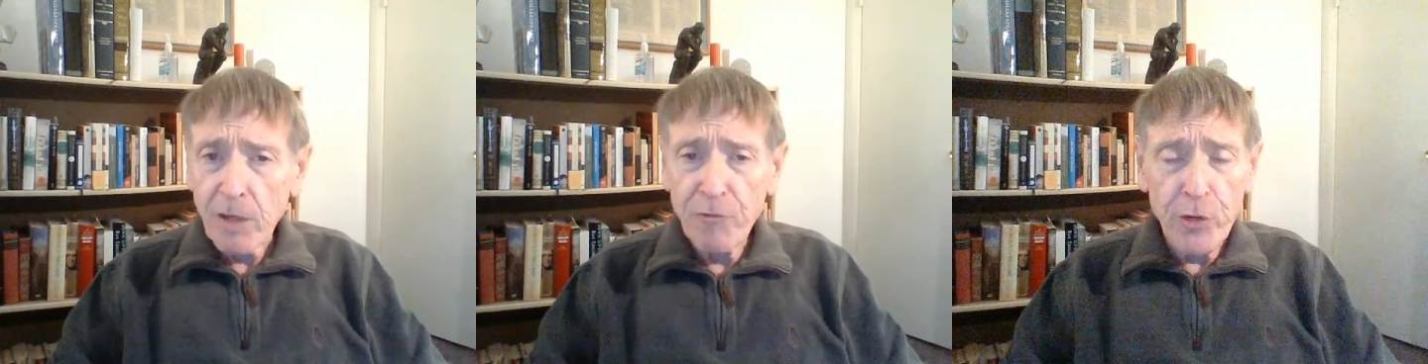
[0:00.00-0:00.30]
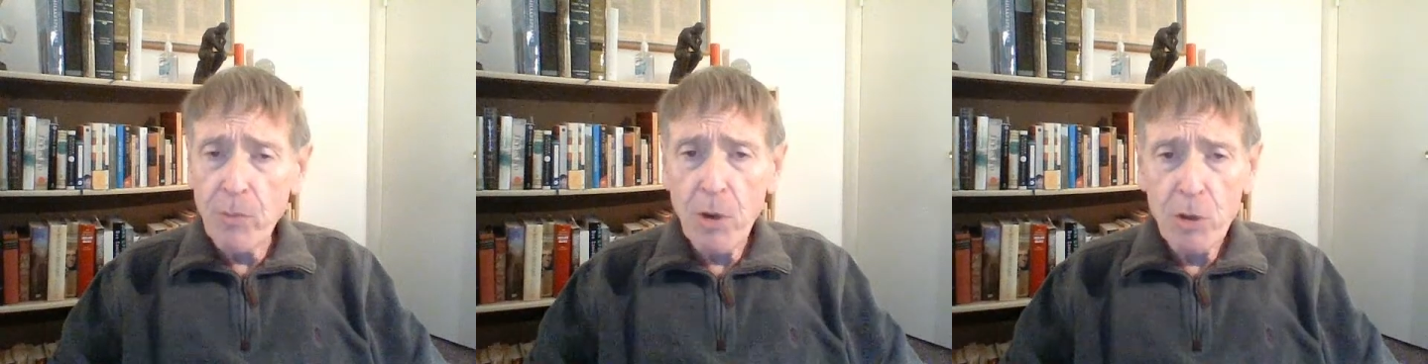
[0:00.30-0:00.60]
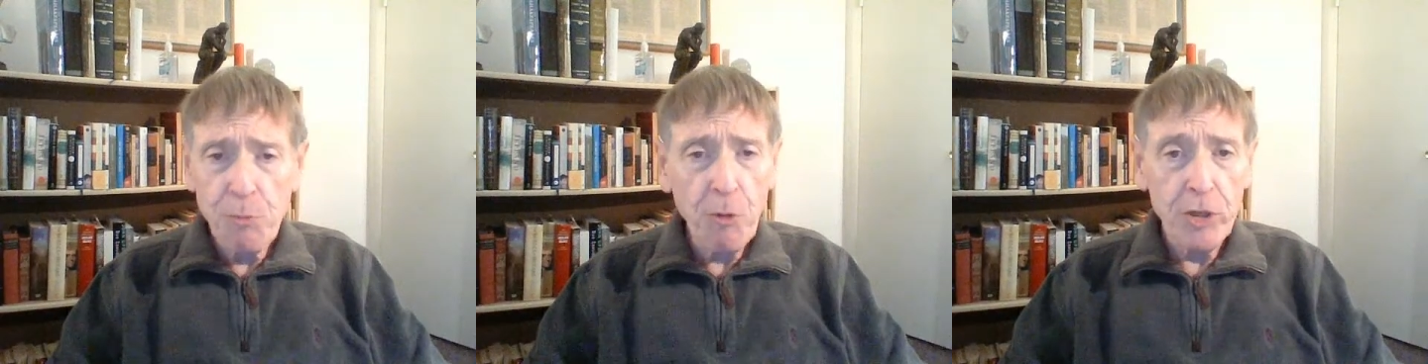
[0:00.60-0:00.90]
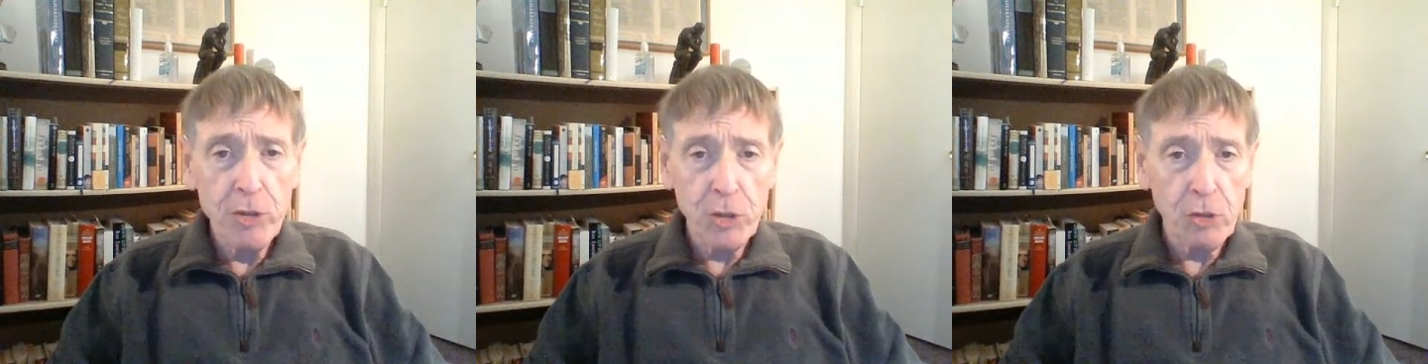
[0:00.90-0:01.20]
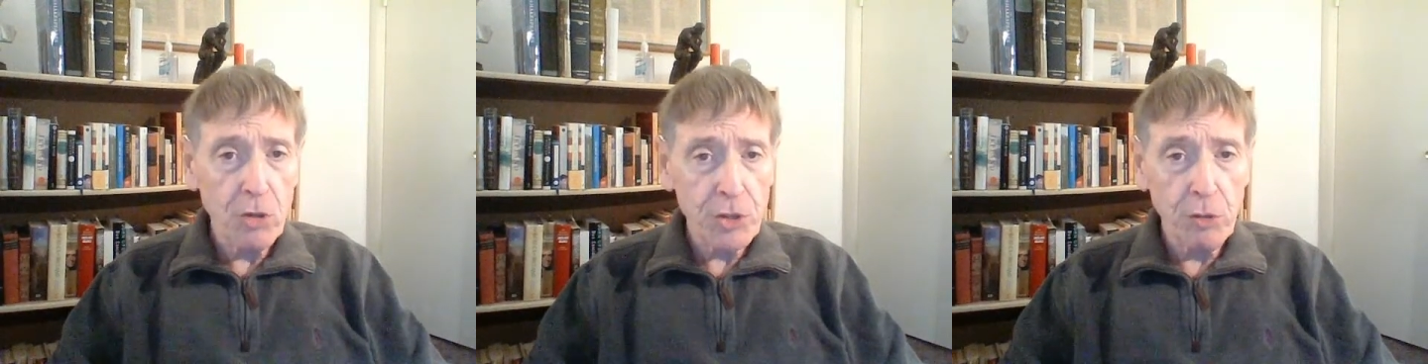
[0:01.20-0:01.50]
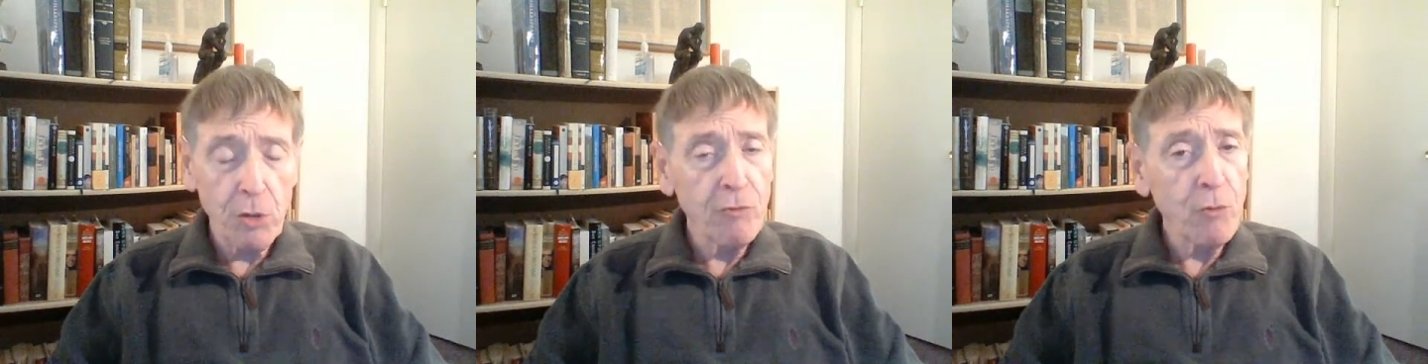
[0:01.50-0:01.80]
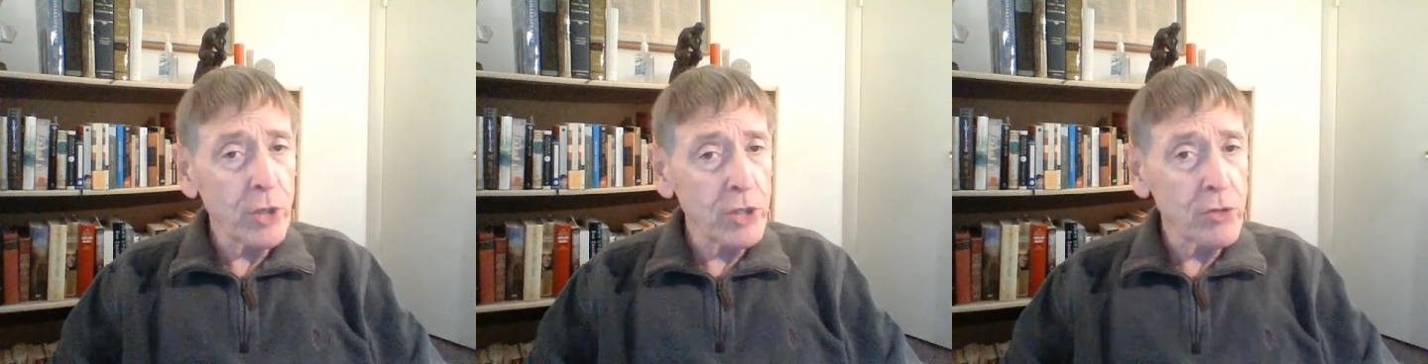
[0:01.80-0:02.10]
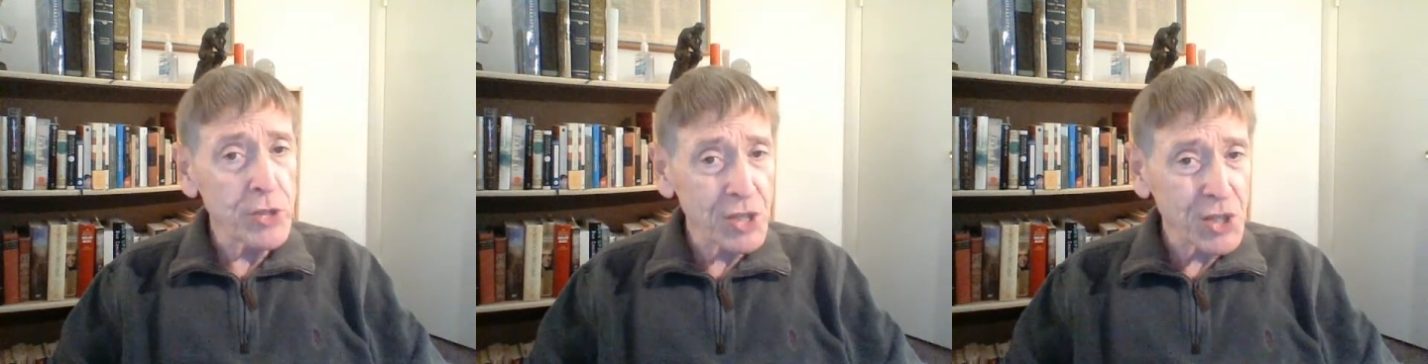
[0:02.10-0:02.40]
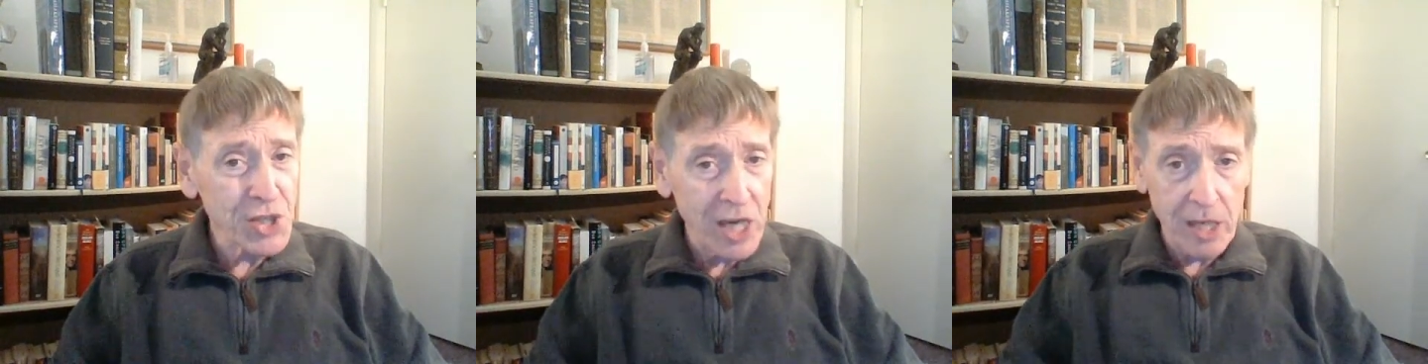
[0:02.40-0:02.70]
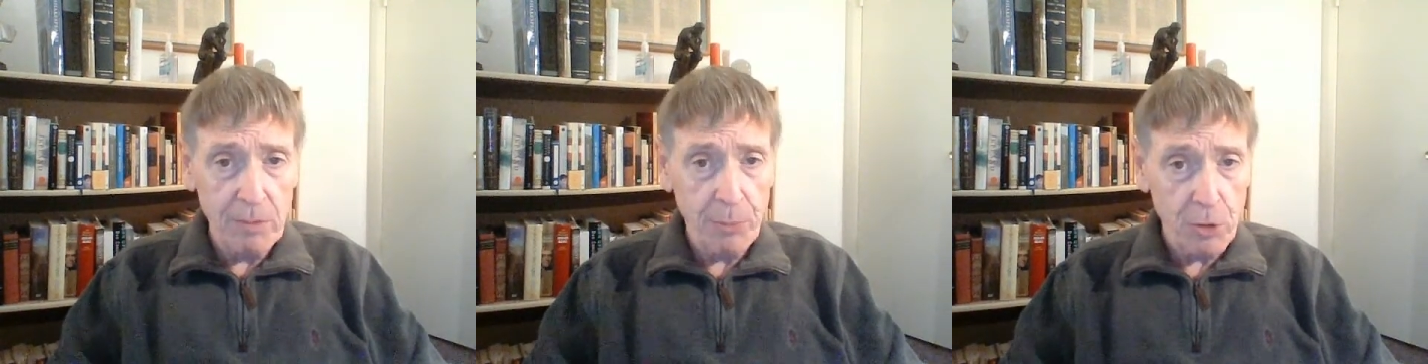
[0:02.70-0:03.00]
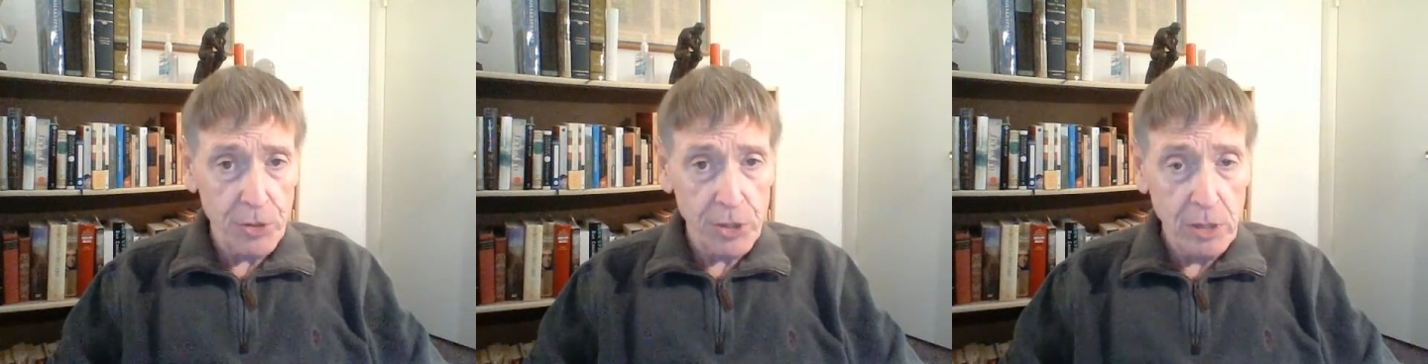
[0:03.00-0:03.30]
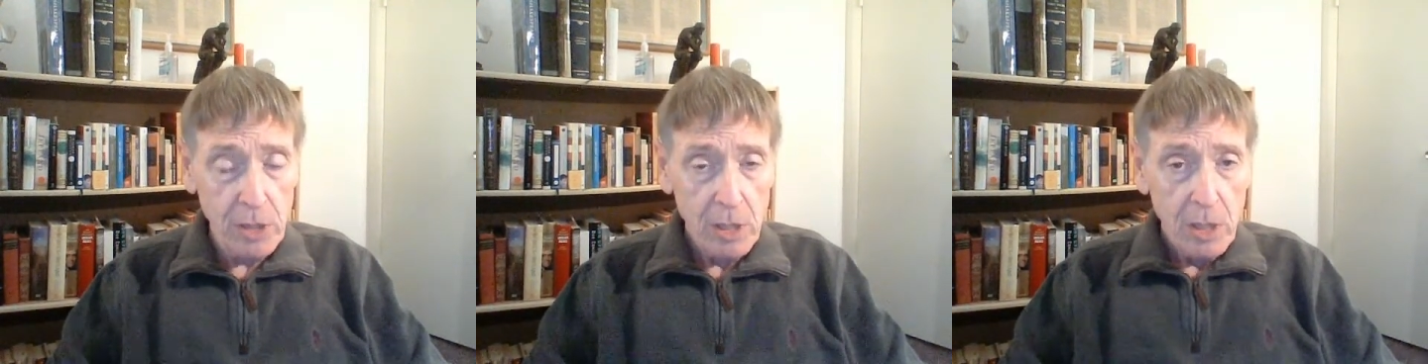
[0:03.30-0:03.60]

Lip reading: For the most part, you should also avoid using second person,